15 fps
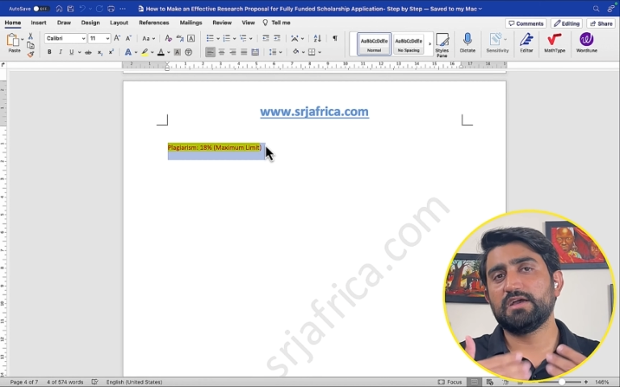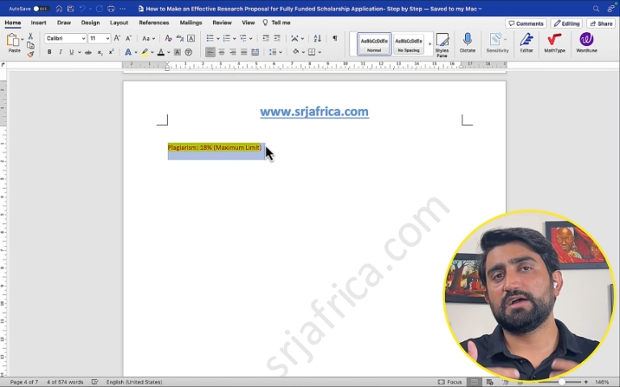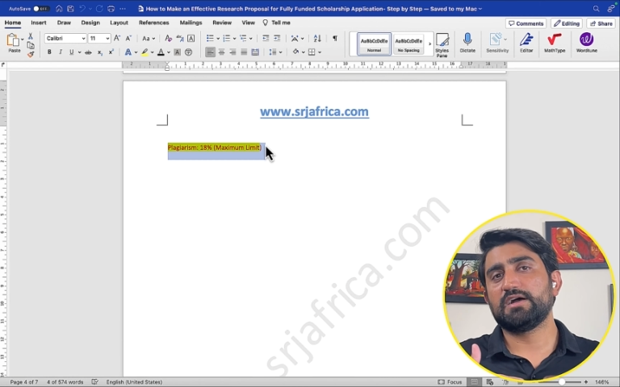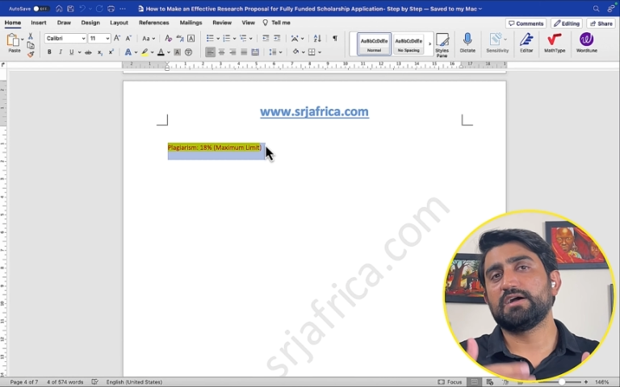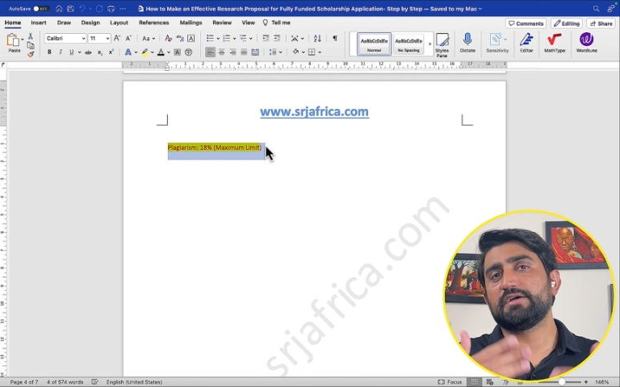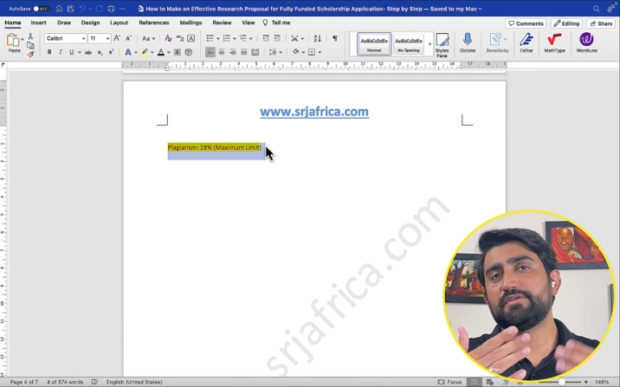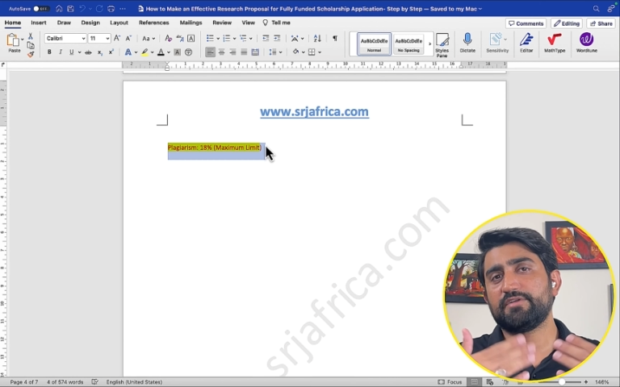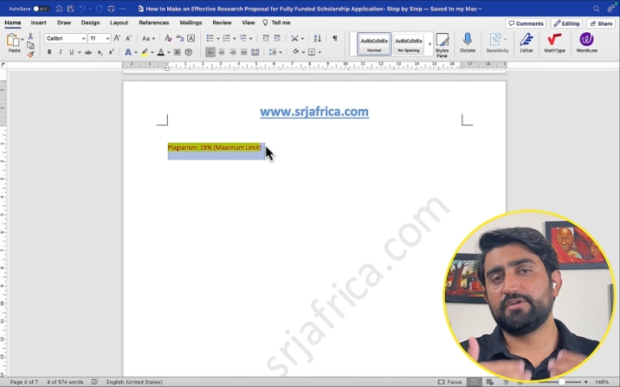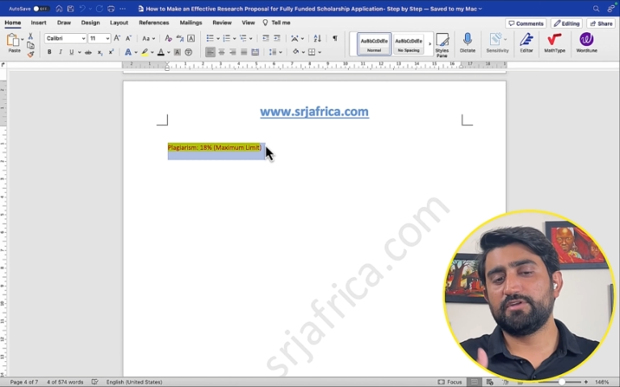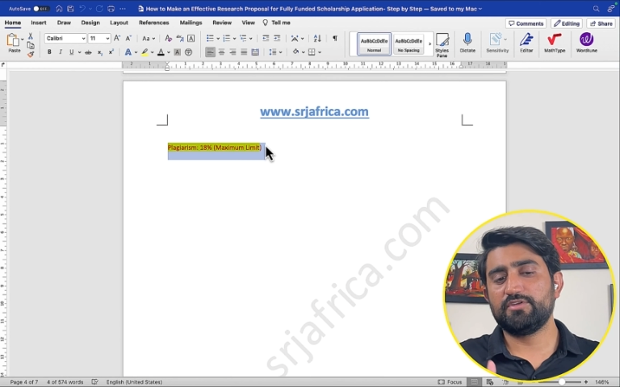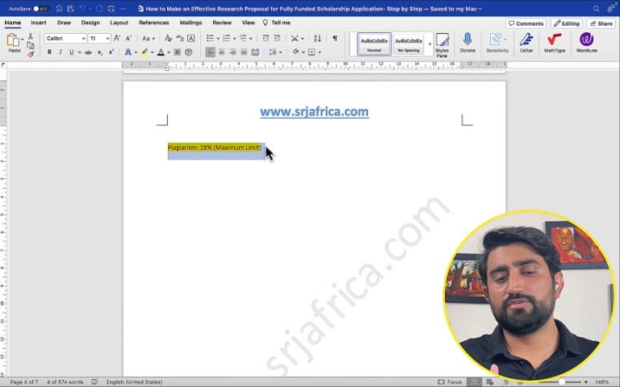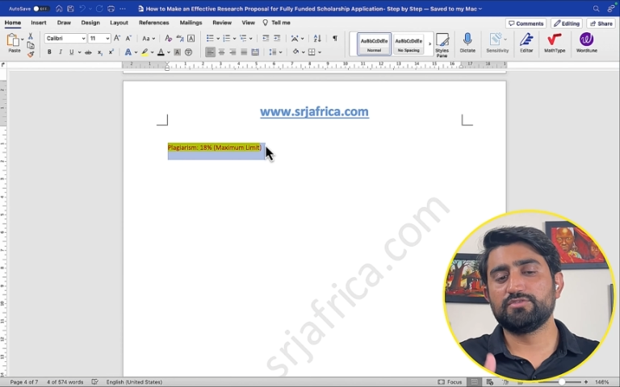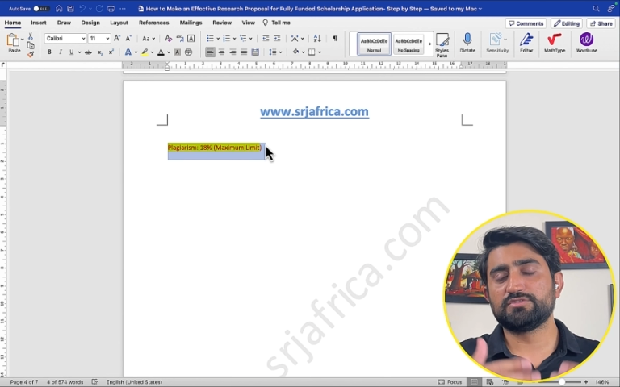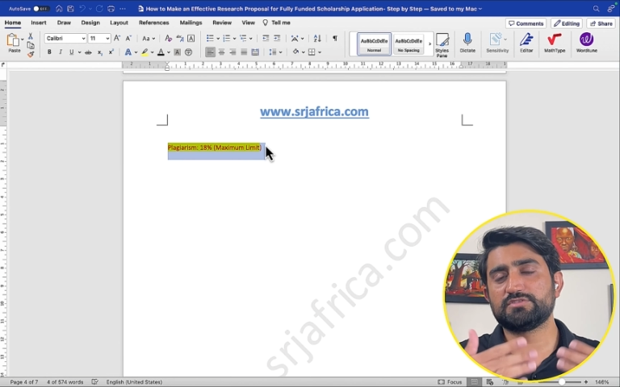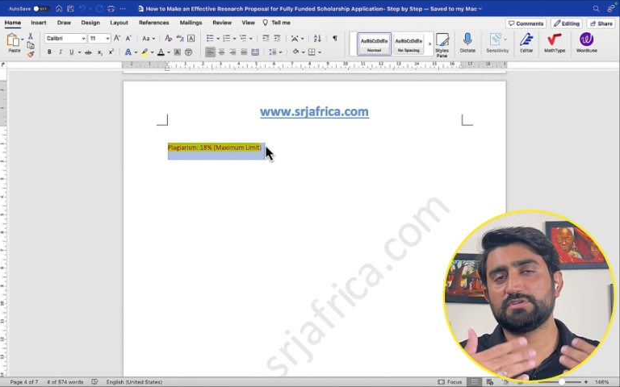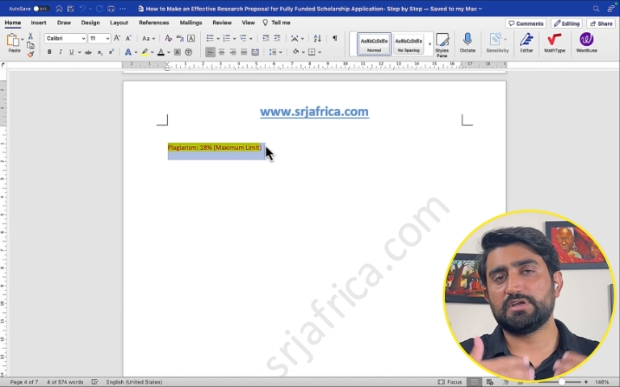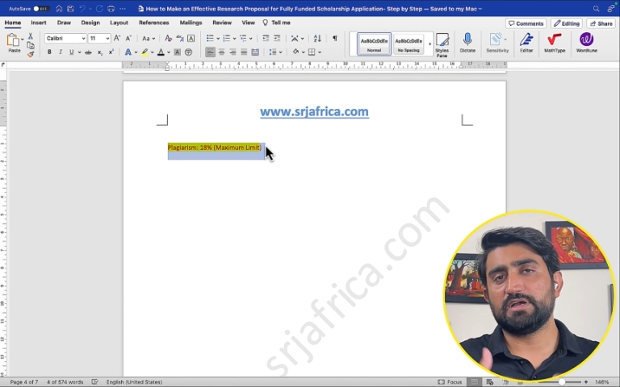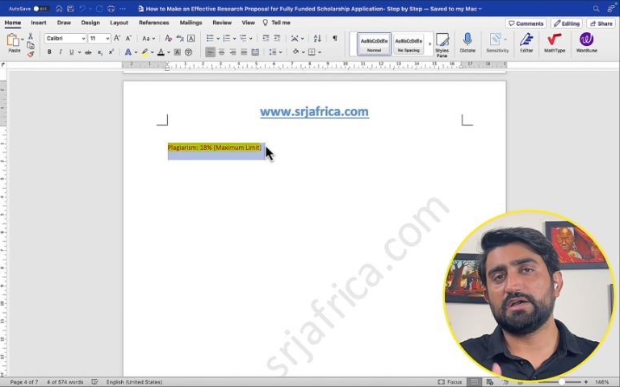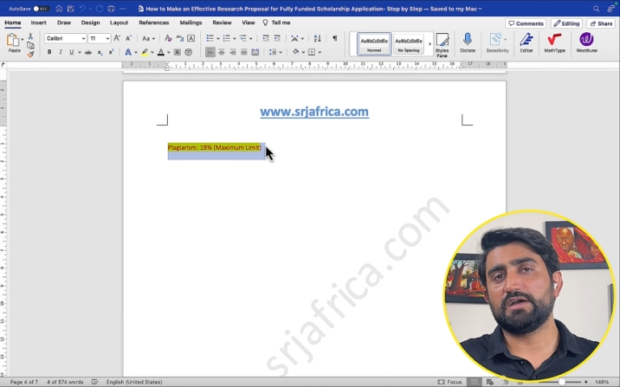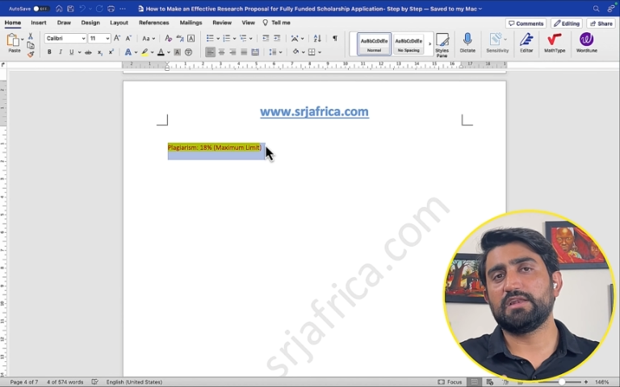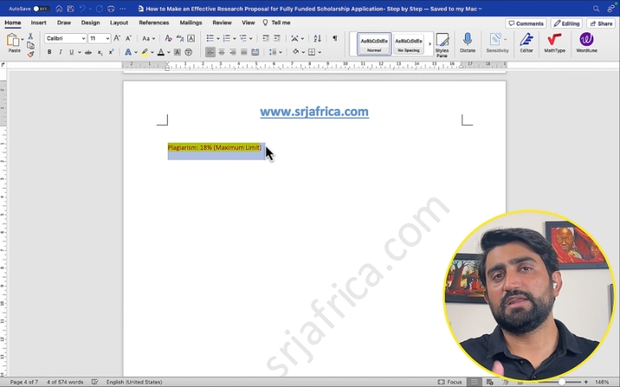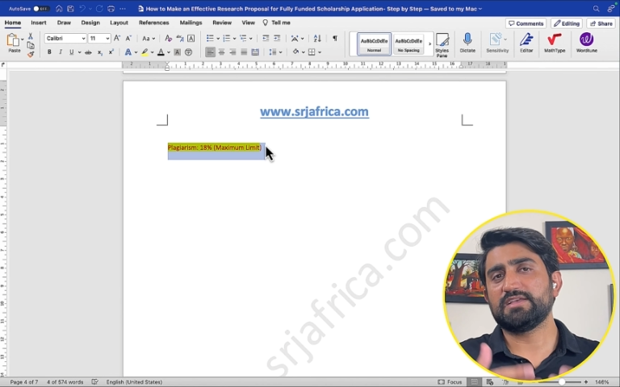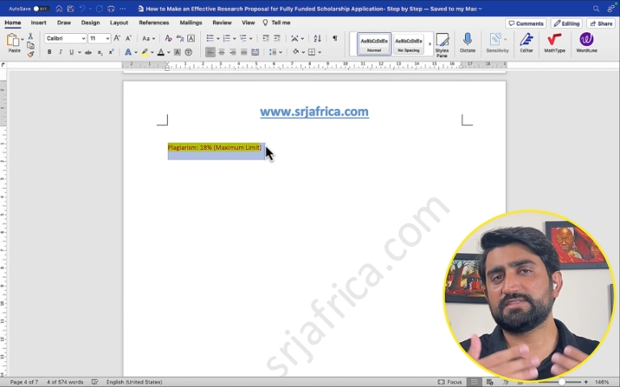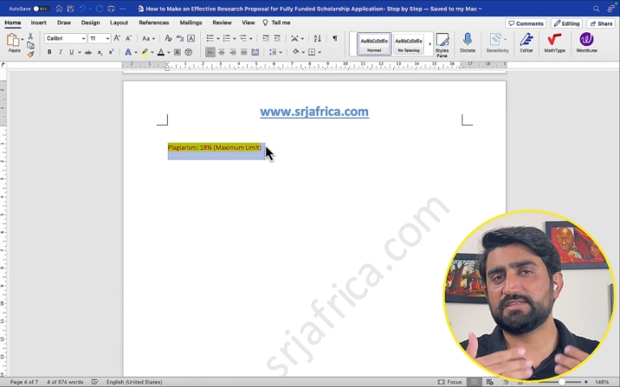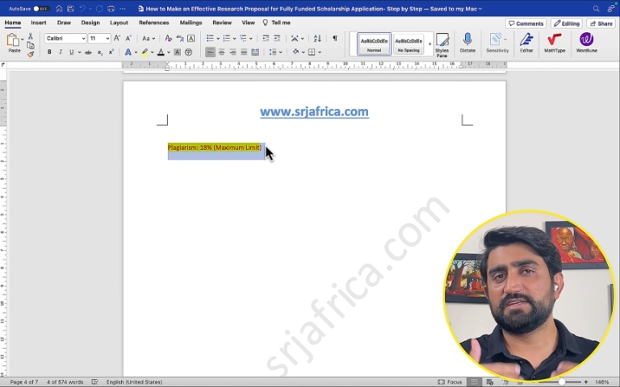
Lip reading: reduce less